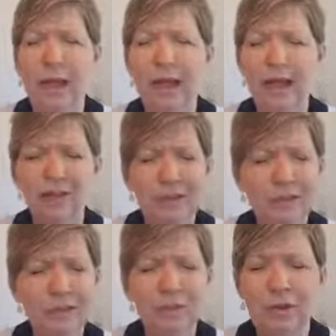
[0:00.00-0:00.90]
And I
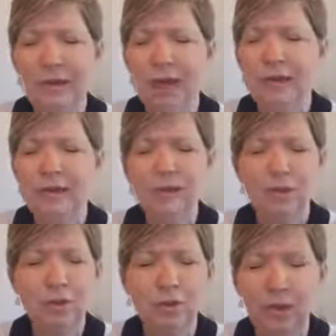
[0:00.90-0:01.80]
thank you that I can
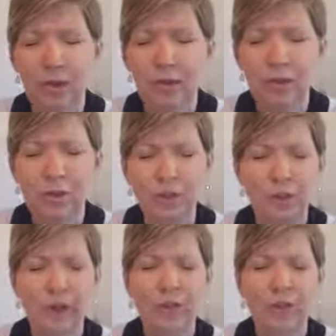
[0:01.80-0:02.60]
still call on you,